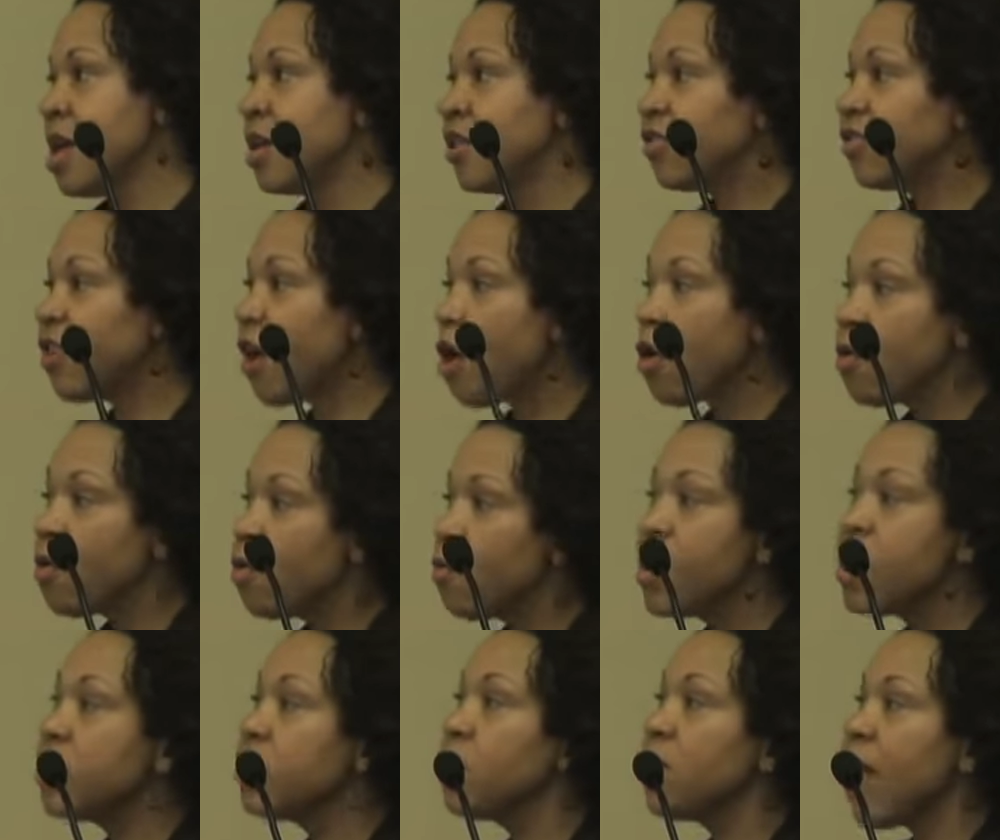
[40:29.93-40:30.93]
So
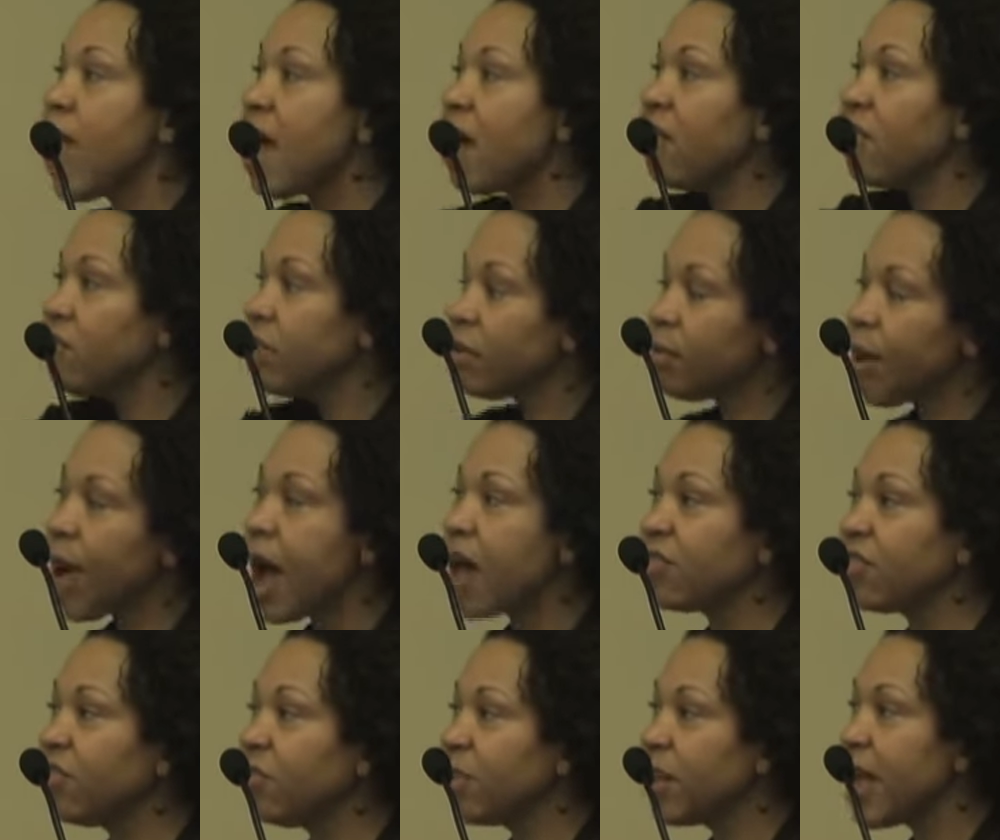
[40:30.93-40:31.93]
we do have
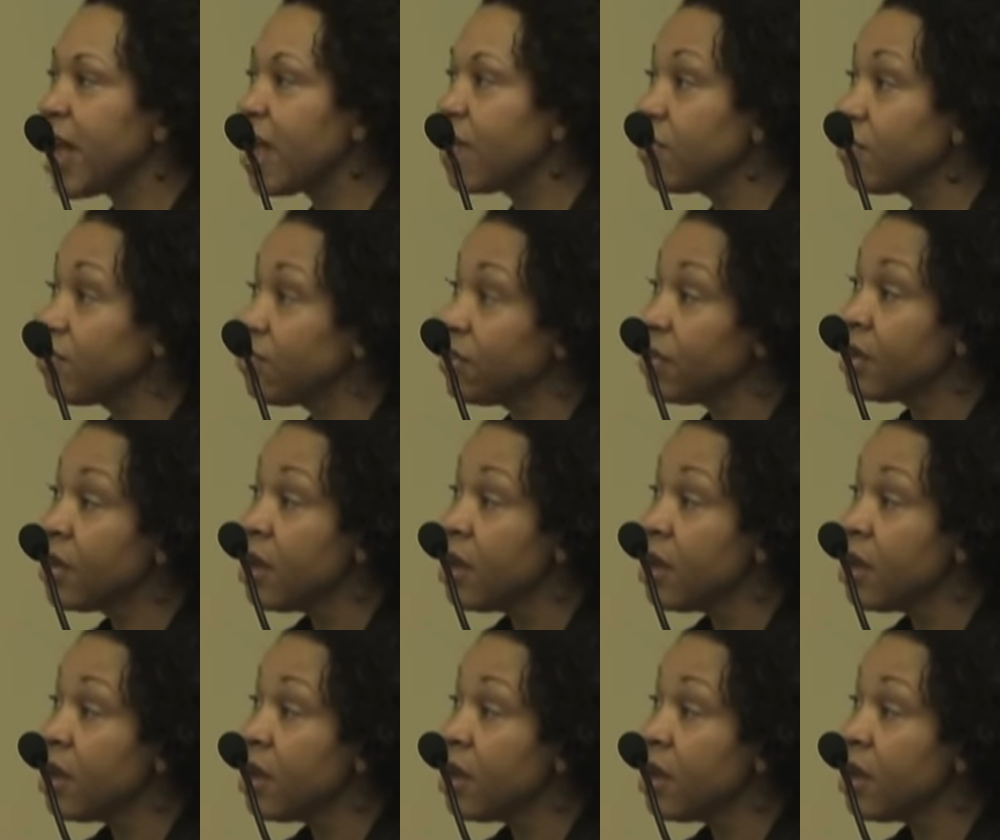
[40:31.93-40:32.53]
positive behaviors.